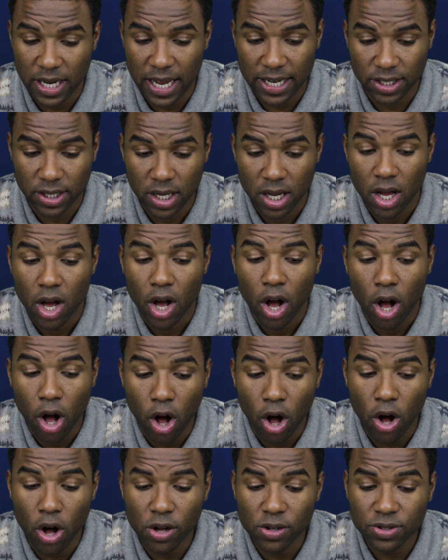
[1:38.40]
inaction,
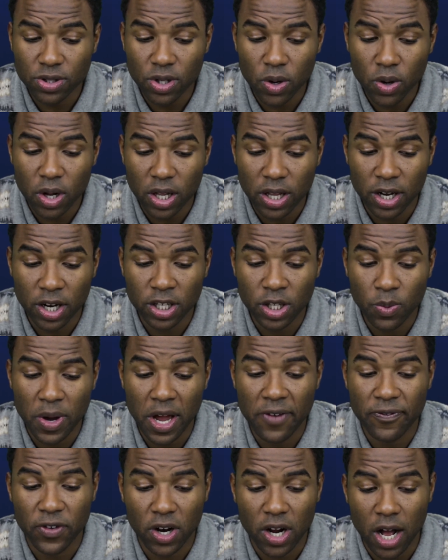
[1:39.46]
also cleared the
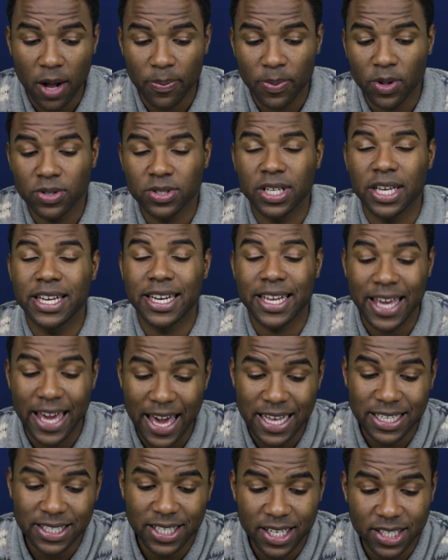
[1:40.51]
way for couples in
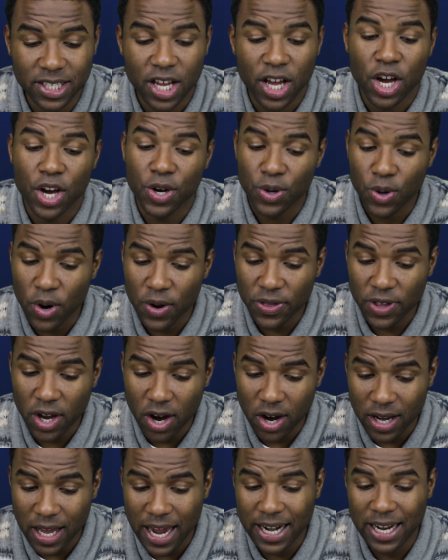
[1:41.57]
Kansas, North
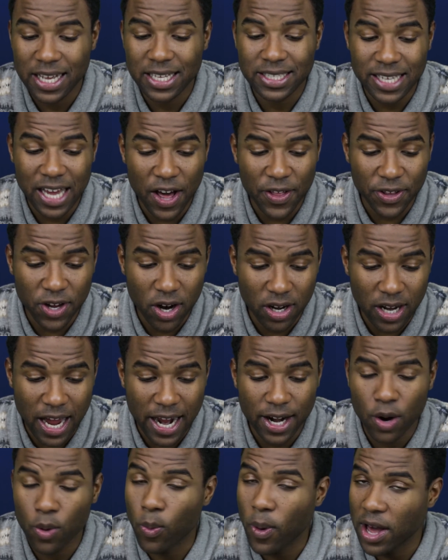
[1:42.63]
Carolina, South
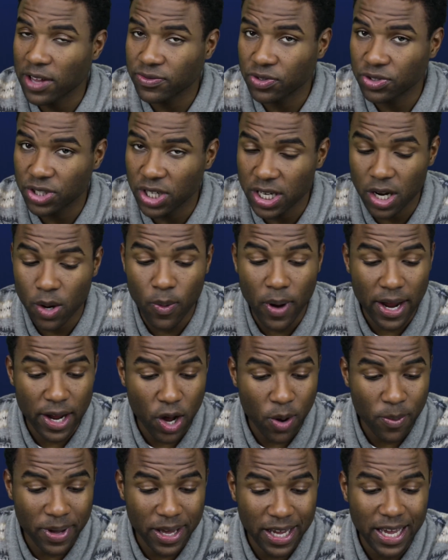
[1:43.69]
Carolina, West Virginia,
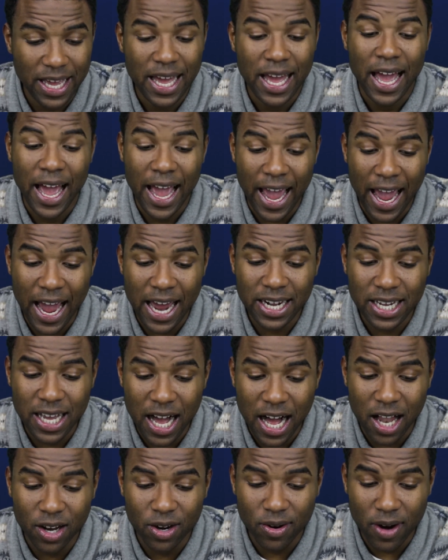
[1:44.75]
Wyoming, and
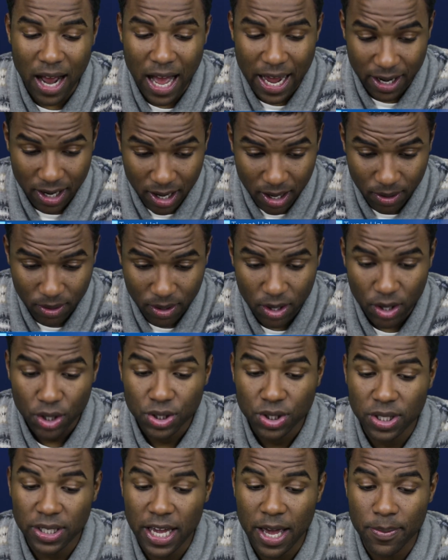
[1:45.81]
Colorado
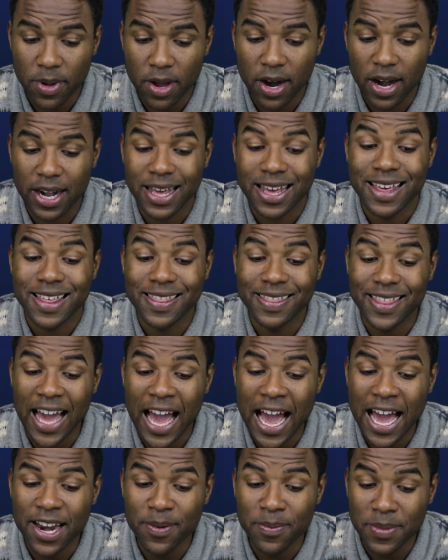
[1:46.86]
to get married.
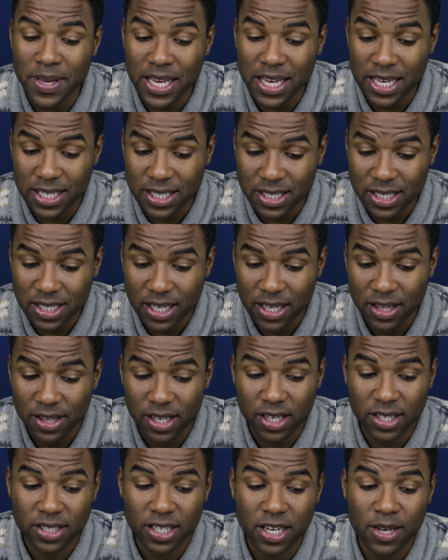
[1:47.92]
That means
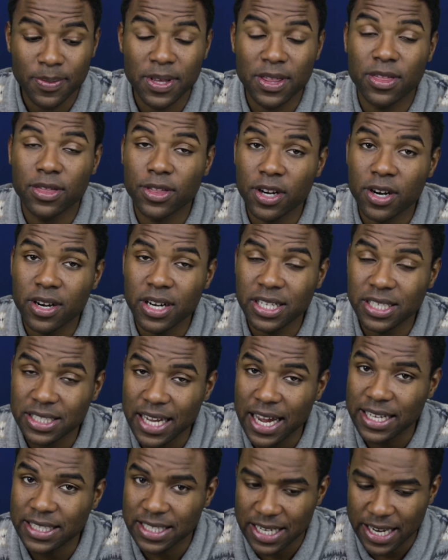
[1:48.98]
there's going to be 30
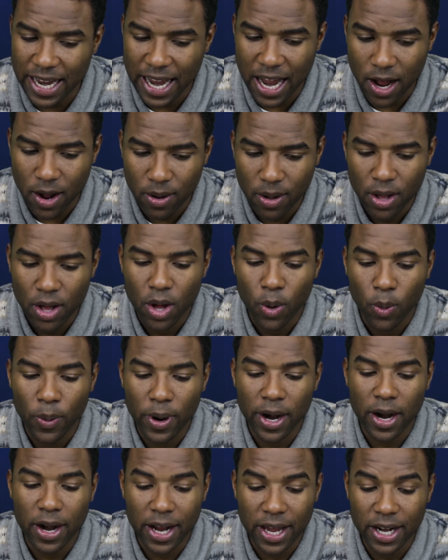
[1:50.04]
states now
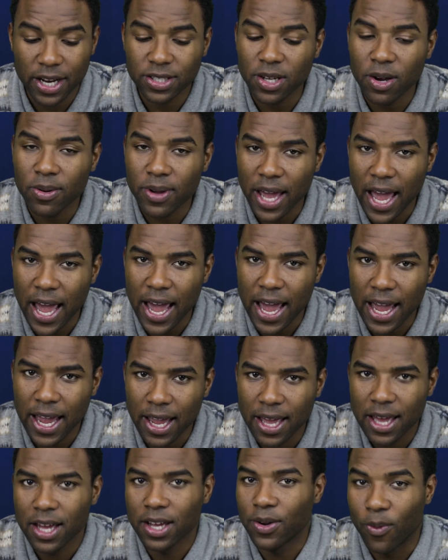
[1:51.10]
where it is
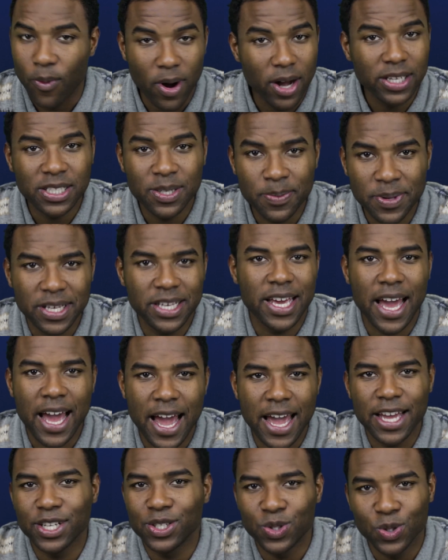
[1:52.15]
okay, one, to be
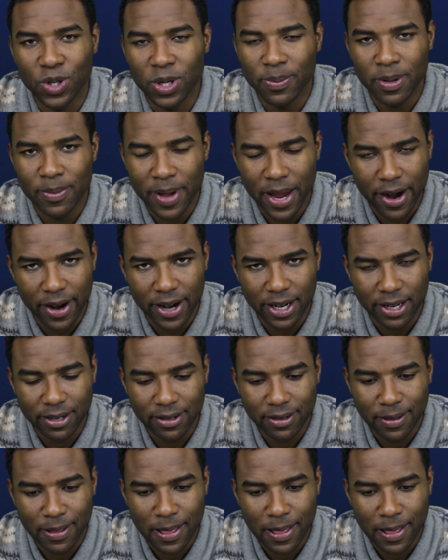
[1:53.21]
gay, and two, to be married.